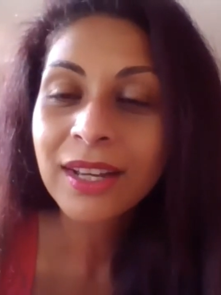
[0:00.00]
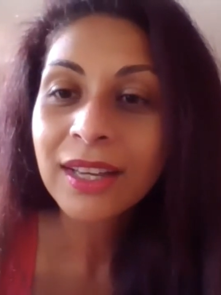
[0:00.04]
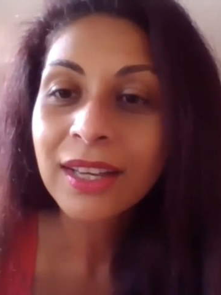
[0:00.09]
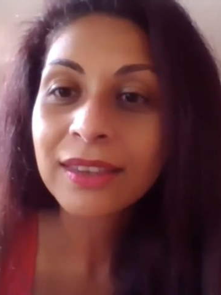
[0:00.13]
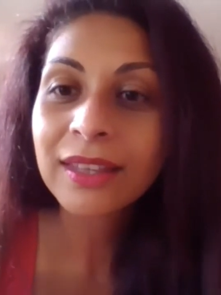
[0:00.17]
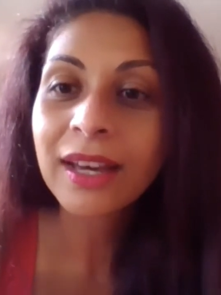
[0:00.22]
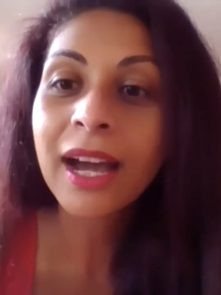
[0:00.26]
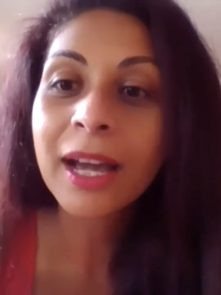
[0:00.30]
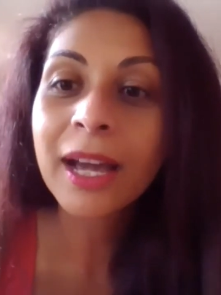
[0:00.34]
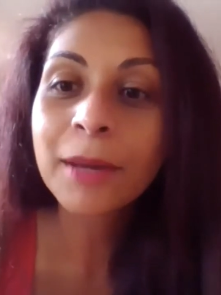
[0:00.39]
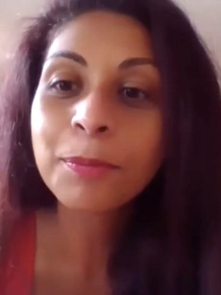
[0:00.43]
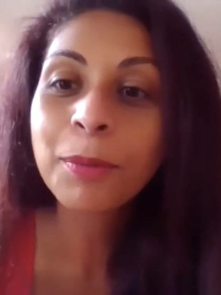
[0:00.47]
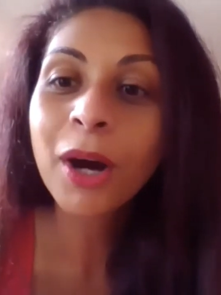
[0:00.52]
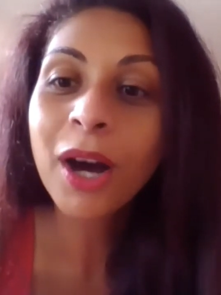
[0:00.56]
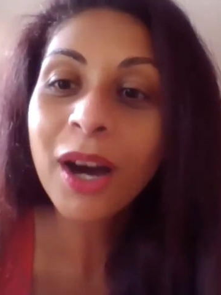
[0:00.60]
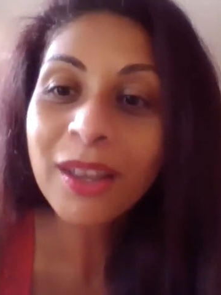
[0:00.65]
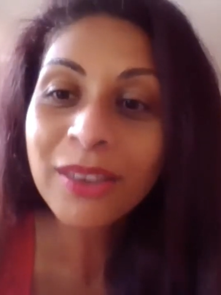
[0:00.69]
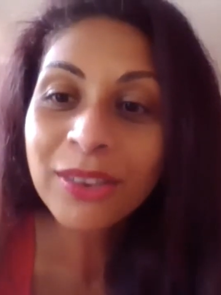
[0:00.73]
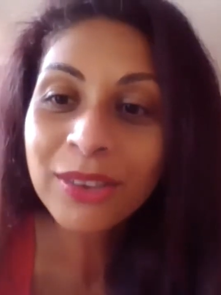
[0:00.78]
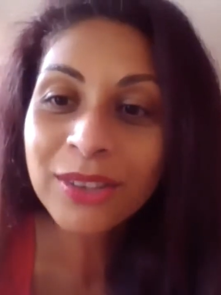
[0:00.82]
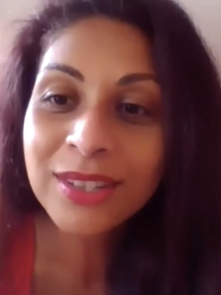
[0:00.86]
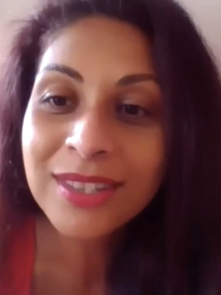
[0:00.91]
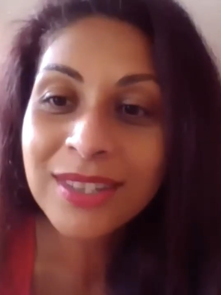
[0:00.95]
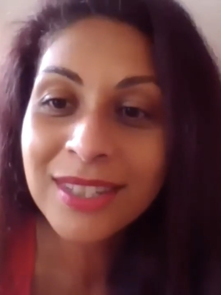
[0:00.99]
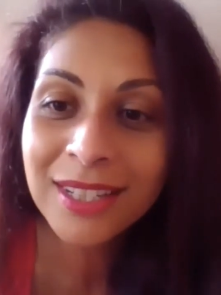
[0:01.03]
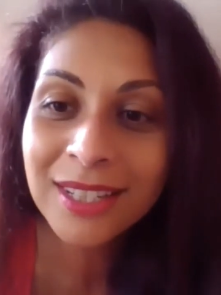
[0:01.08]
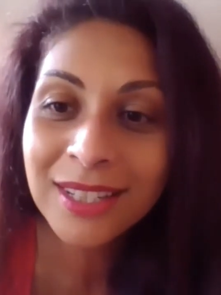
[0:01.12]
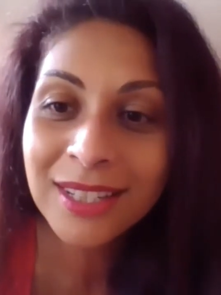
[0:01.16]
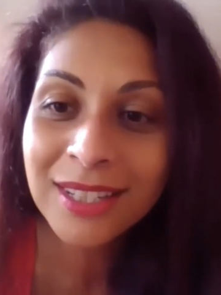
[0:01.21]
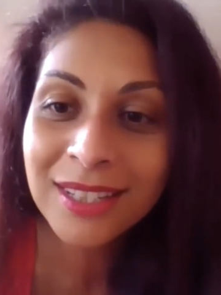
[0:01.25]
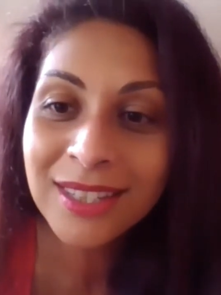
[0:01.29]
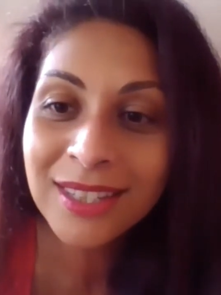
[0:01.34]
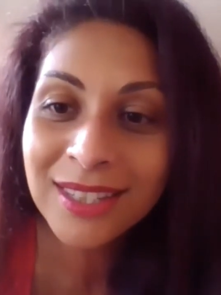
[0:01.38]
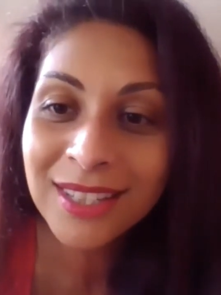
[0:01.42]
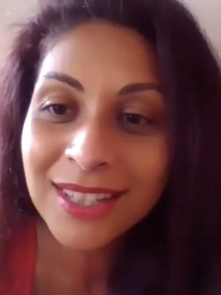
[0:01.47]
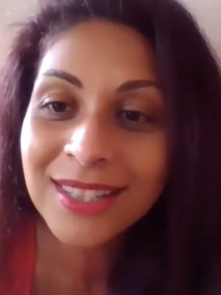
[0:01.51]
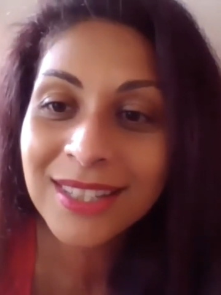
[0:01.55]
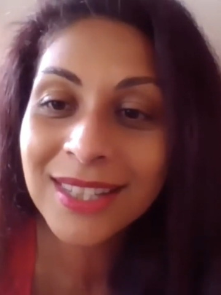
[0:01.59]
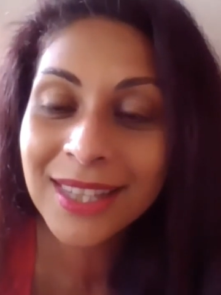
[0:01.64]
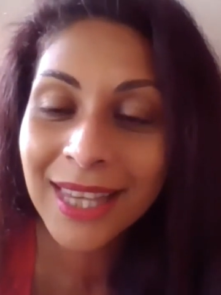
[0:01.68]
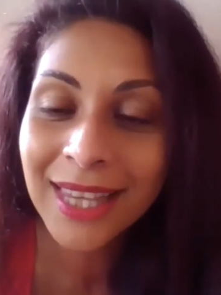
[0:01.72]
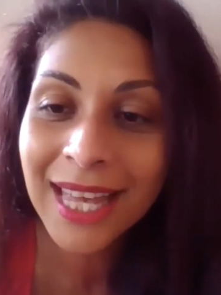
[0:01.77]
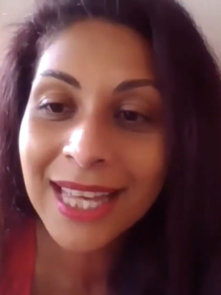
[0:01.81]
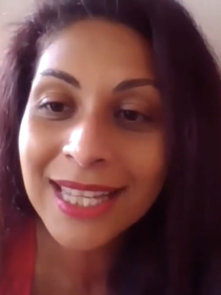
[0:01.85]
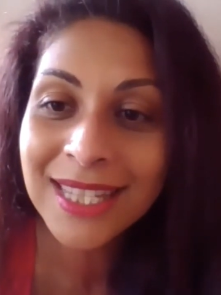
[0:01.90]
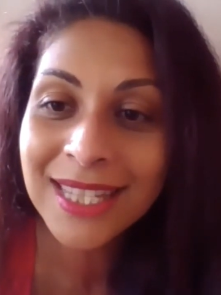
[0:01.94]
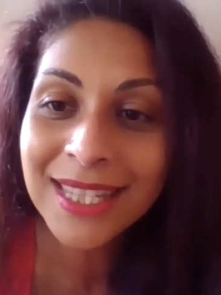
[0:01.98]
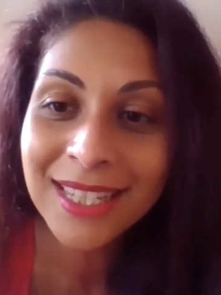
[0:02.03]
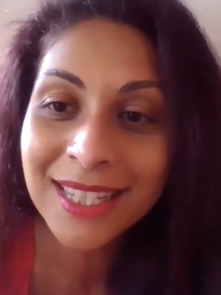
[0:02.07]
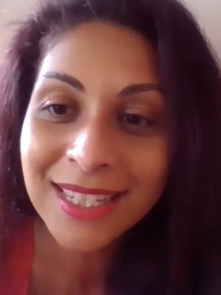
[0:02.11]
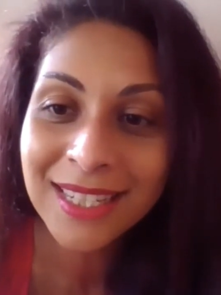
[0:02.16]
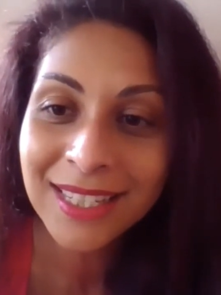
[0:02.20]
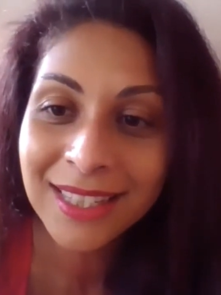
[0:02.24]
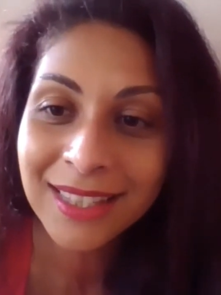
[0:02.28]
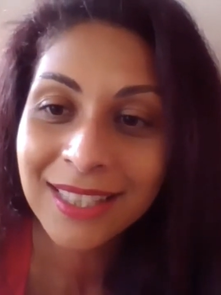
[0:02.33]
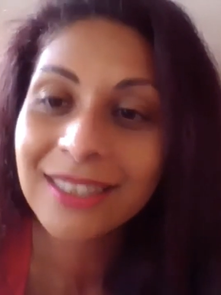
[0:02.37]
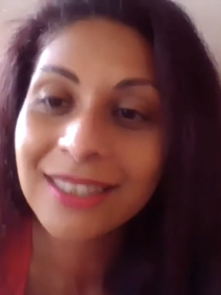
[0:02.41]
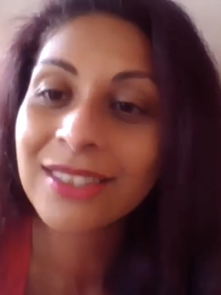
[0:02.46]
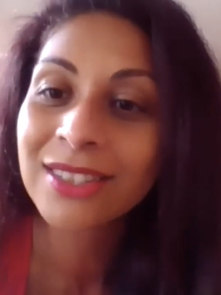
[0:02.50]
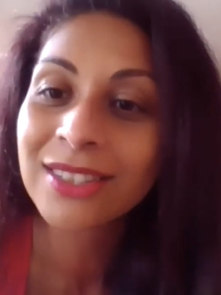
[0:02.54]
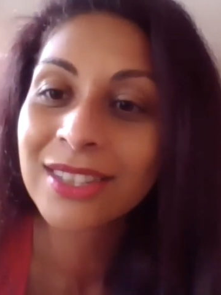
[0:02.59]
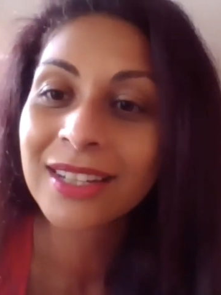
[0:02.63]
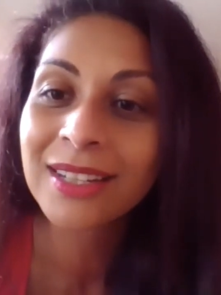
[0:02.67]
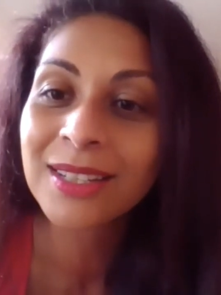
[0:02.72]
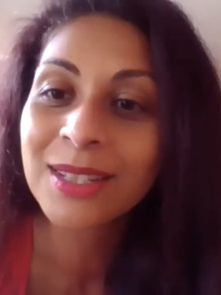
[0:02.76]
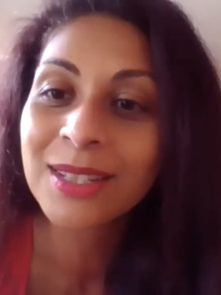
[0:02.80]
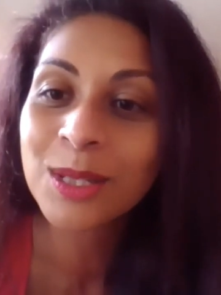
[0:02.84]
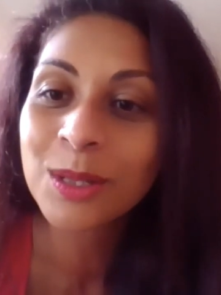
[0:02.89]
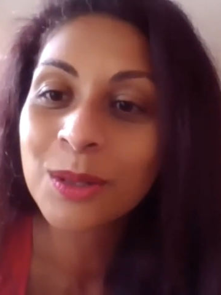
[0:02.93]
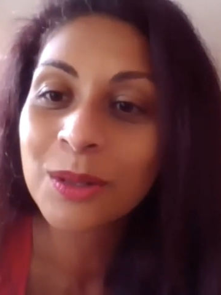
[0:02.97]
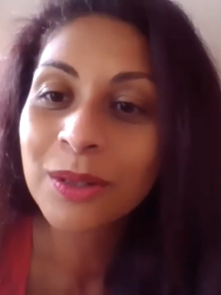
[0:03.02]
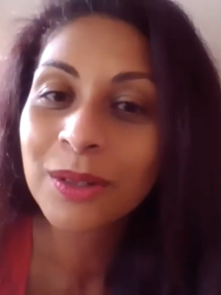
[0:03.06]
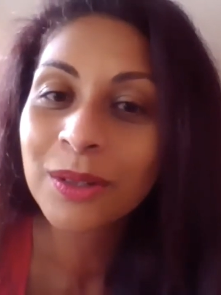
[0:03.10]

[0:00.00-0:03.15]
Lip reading: The hypothesis is less than a thesis,